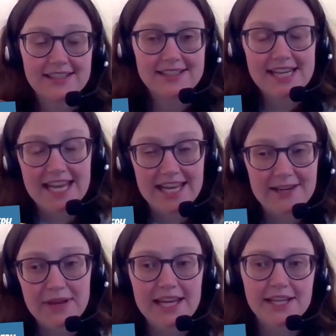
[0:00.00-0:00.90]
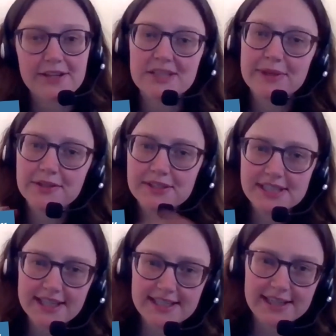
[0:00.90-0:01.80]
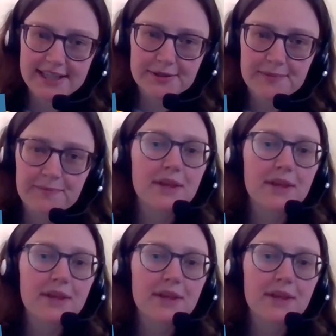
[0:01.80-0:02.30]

team. It used to be called study skills.